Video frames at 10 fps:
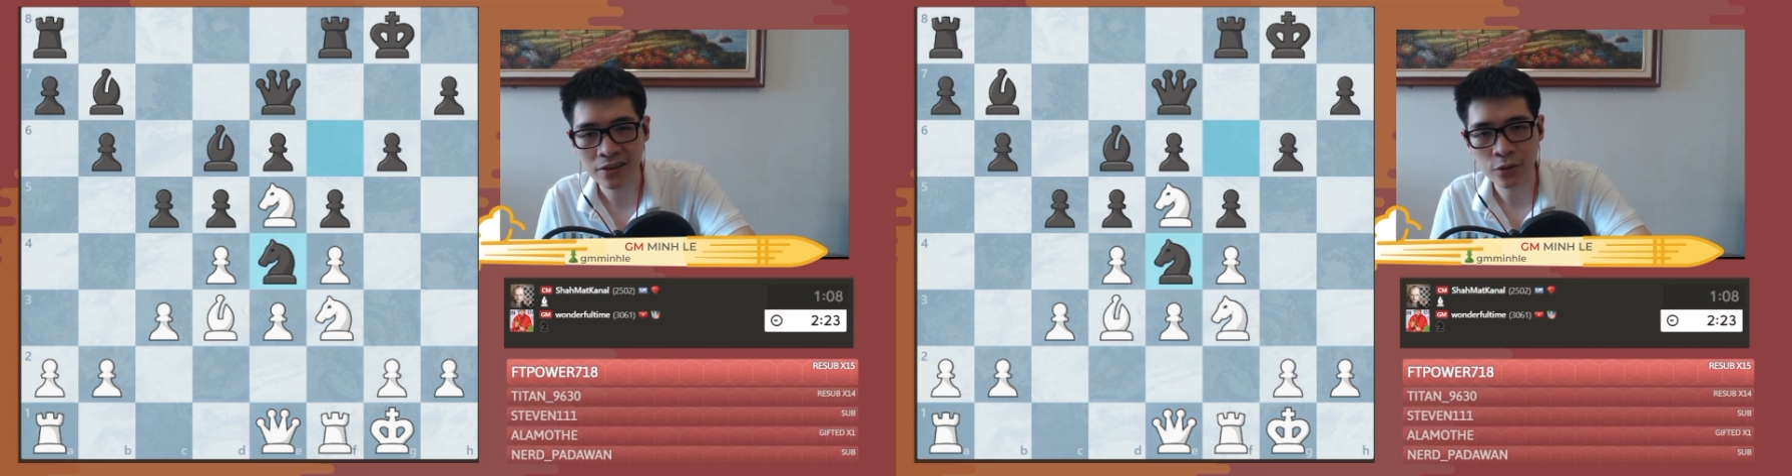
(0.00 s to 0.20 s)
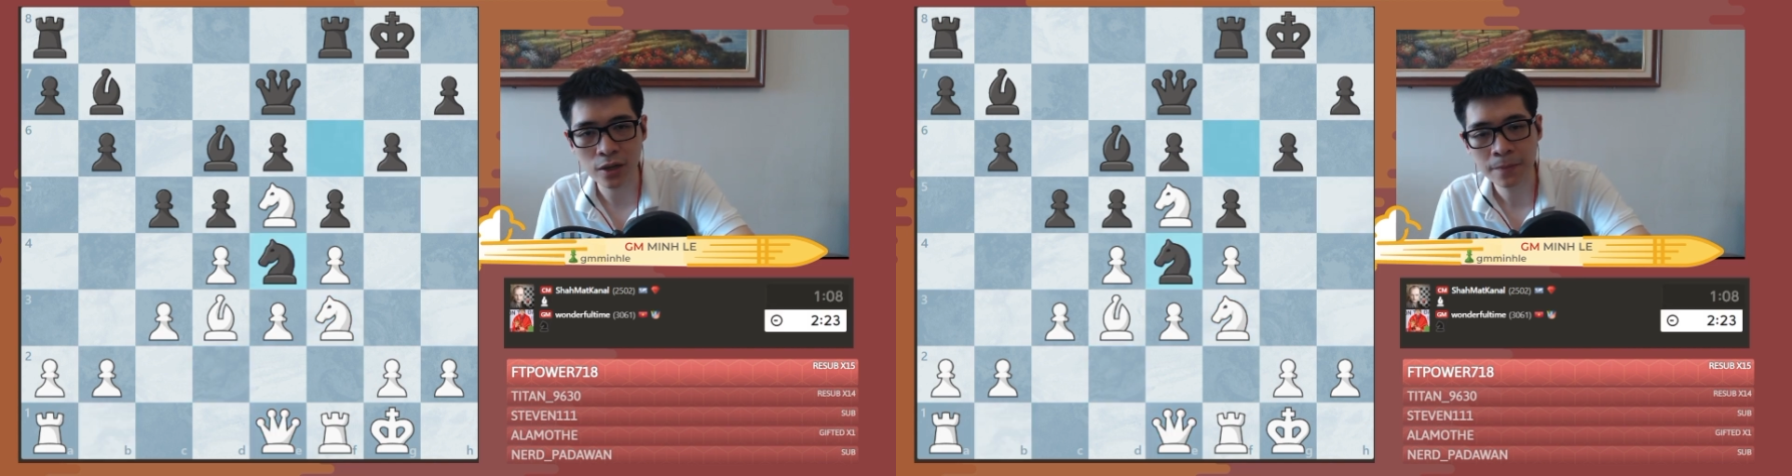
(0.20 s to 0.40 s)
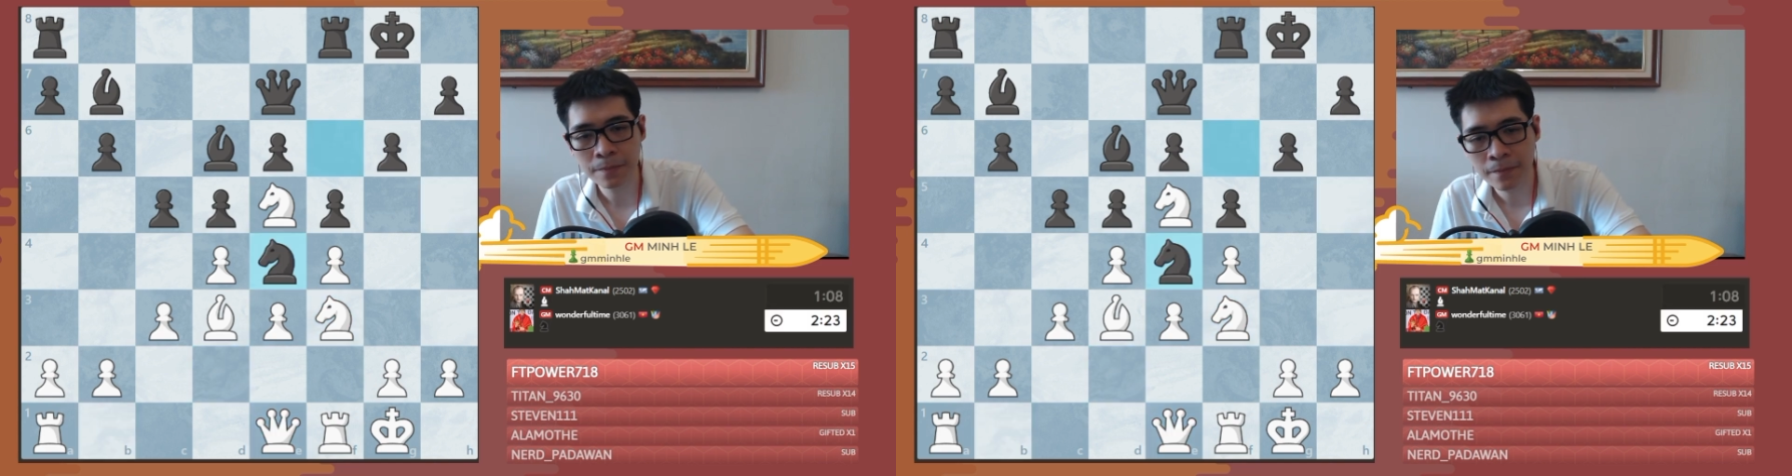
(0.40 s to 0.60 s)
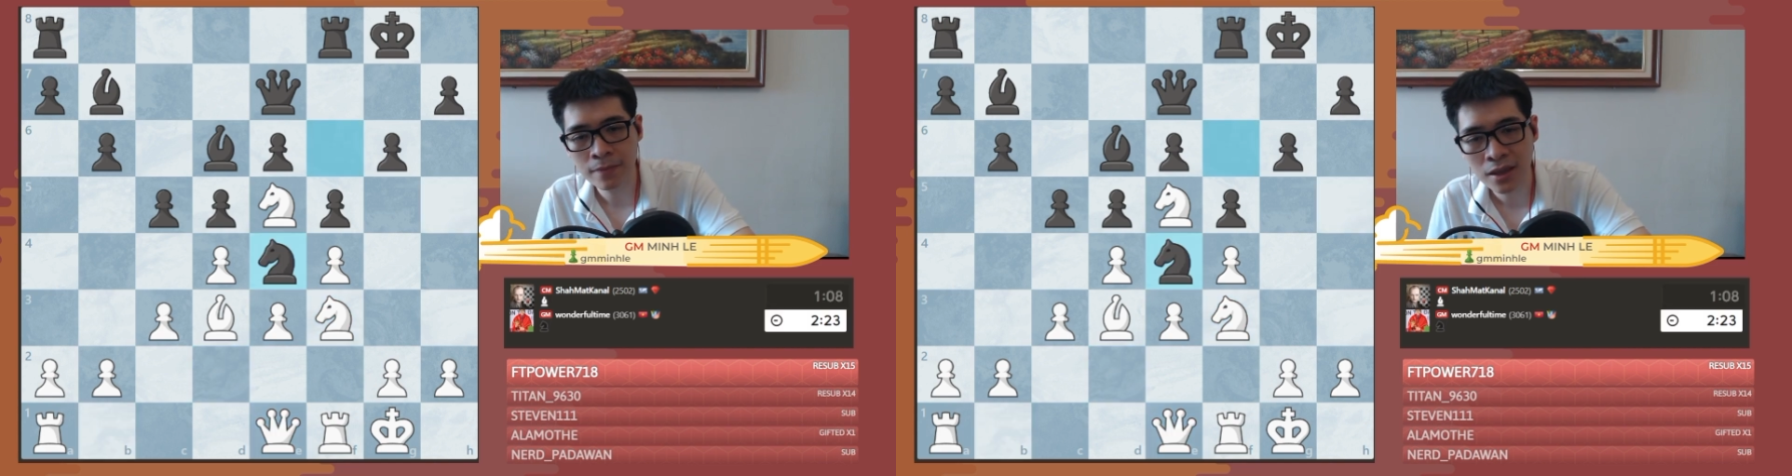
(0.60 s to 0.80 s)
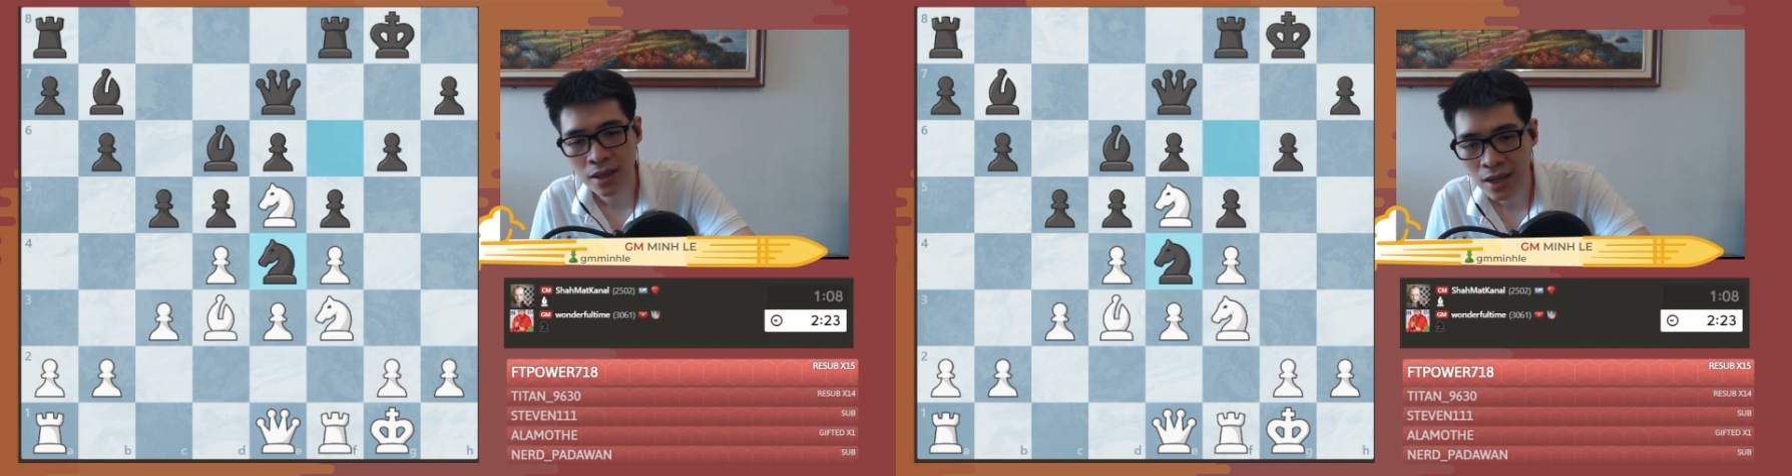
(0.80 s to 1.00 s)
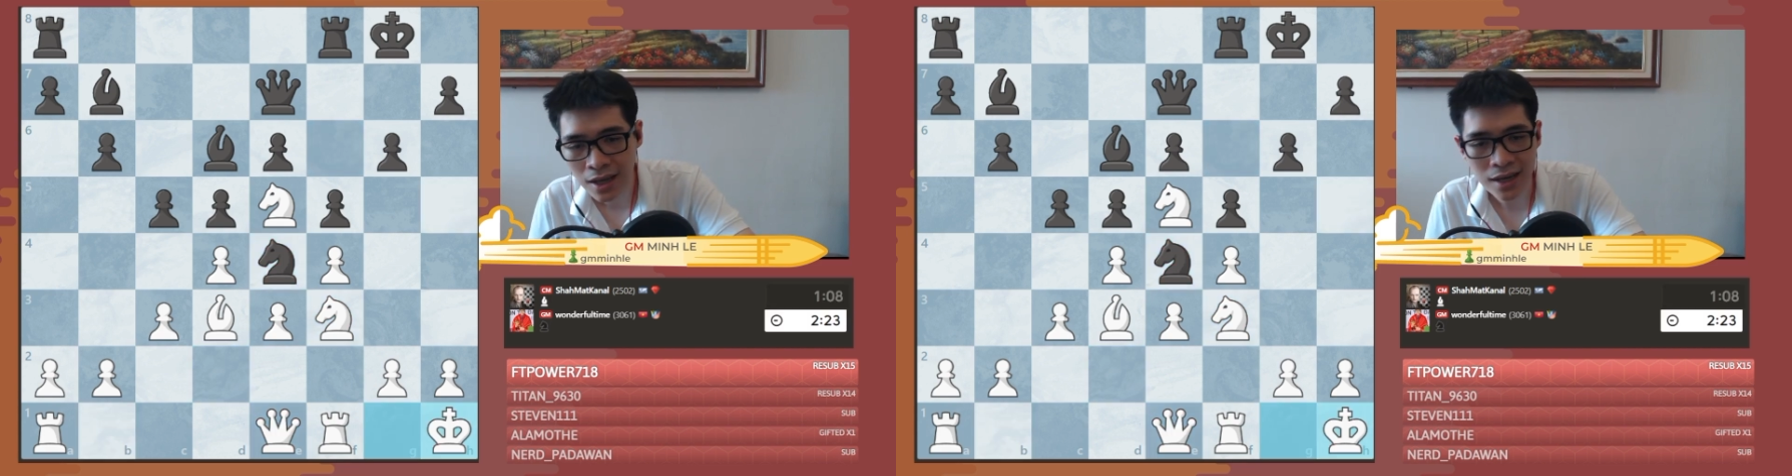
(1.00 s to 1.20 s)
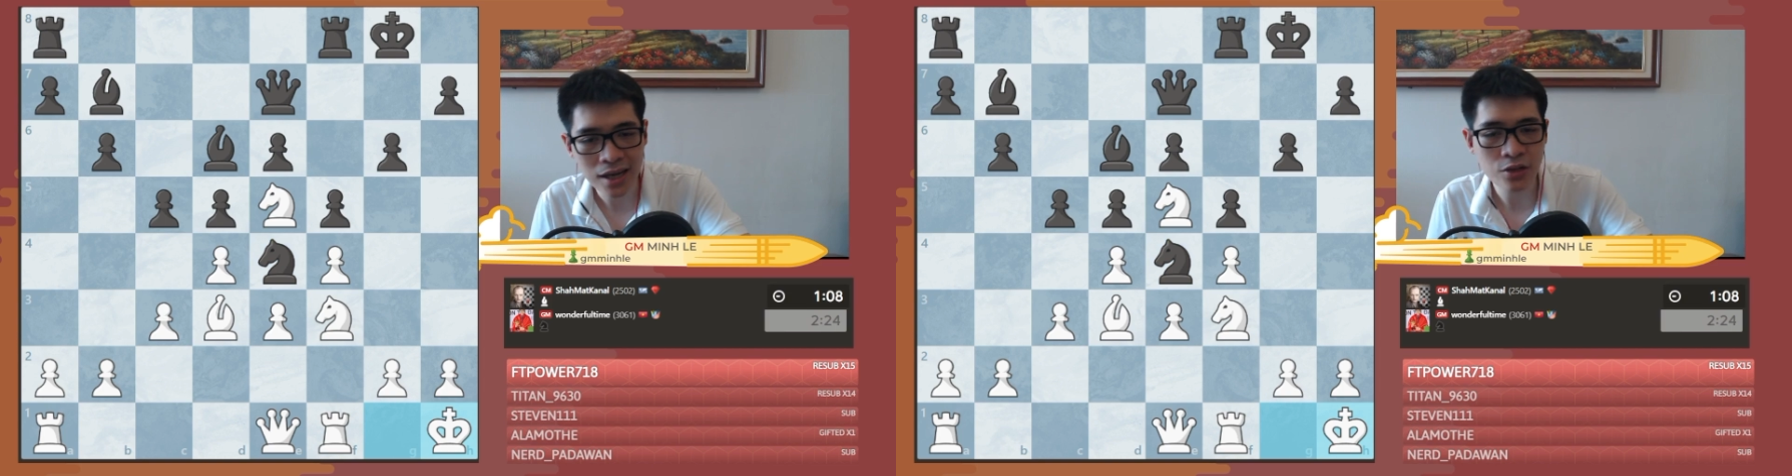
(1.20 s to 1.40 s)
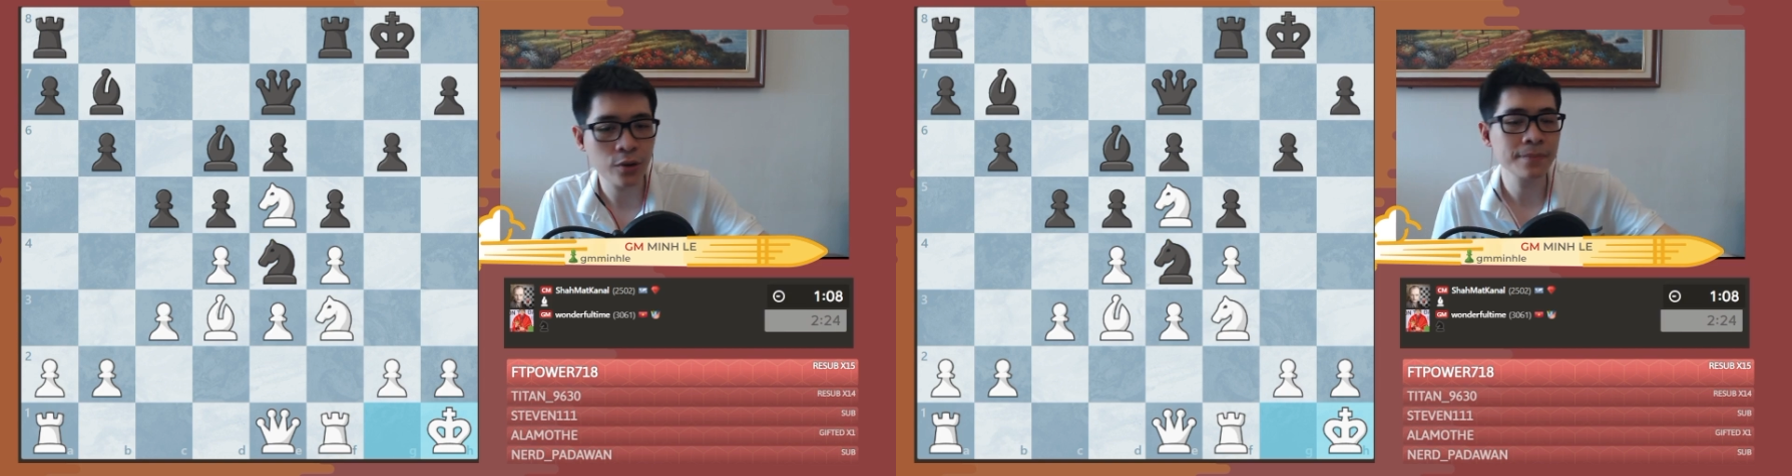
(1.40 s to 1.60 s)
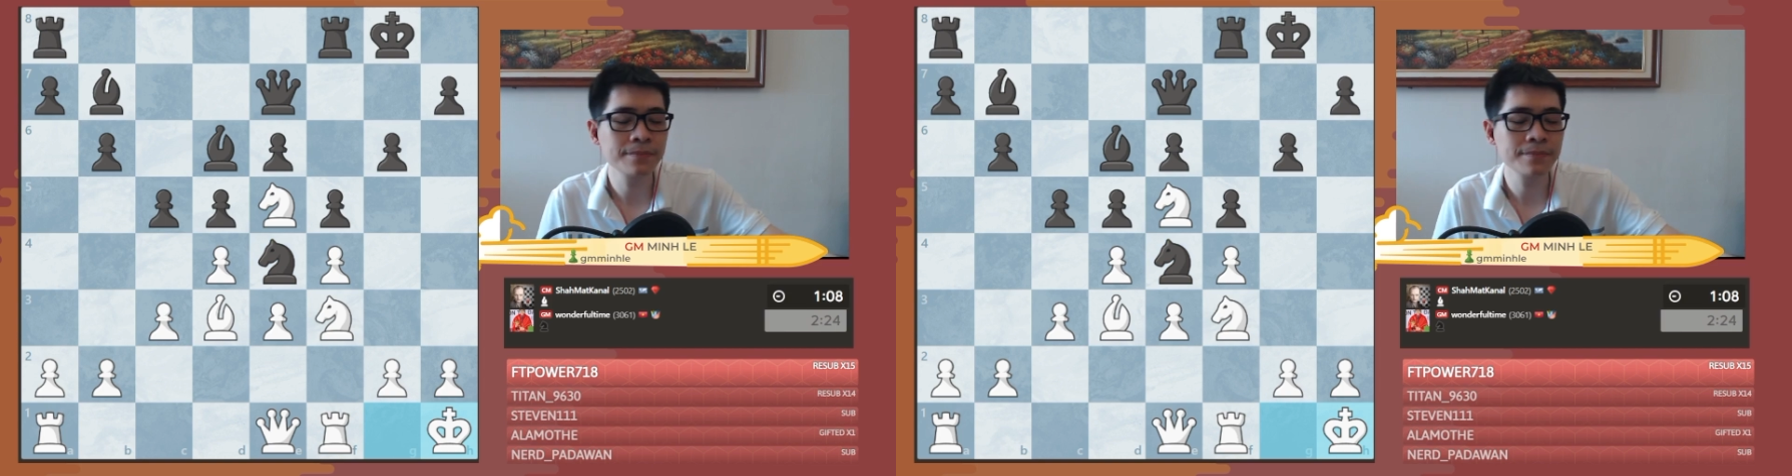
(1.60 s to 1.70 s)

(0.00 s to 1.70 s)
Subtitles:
a4. H1.